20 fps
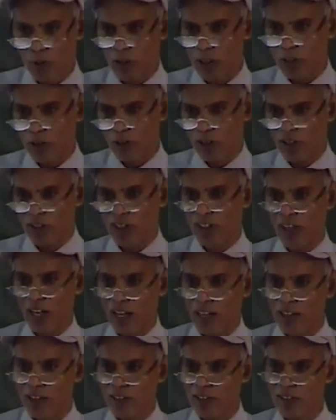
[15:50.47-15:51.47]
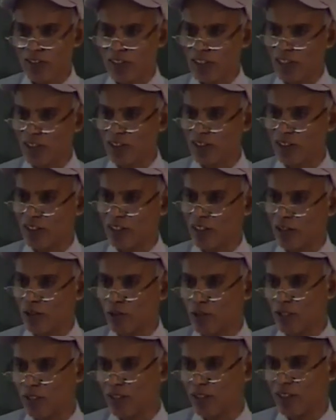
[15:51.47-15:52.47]
when you discretize the structure and
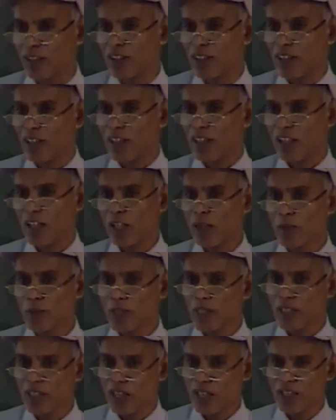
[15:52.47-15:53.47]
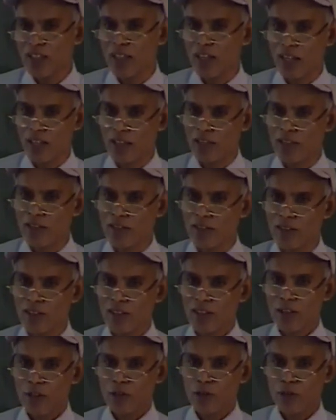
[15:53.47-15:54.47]
look at the element edge lengths,
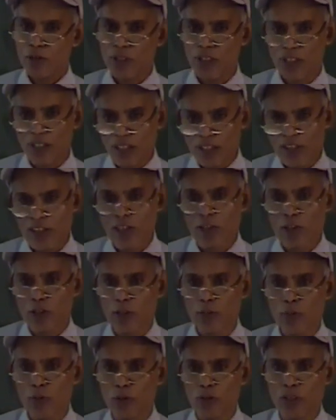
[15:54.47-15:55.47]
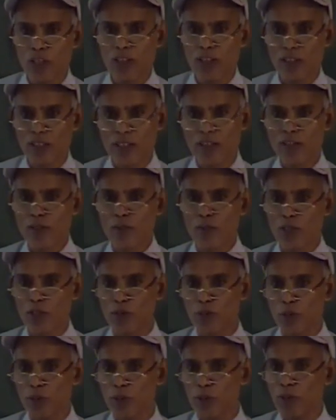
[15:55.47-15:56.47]
so the ratios of those edge lengths
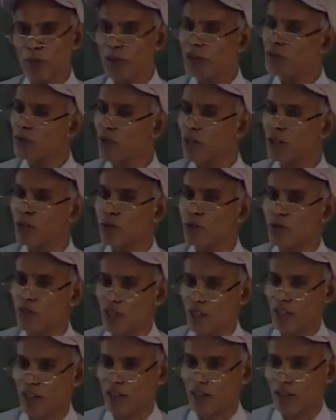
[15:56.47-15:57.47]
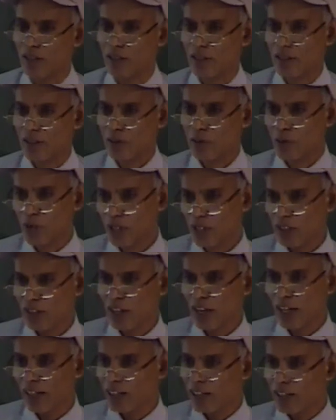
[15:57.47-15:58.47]
must be between 1 to 10. 1 is
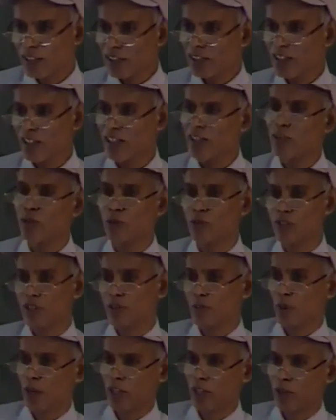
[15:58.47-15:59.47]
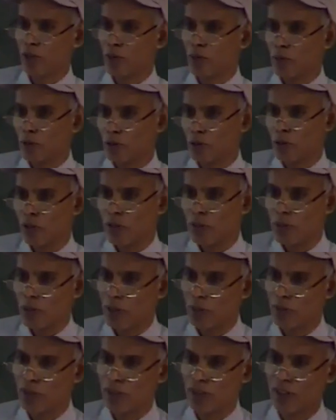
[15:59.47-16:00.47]
ideal, 10 is what is maximum usually
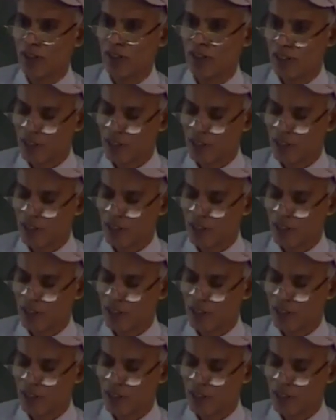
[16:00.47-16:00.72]
permitted.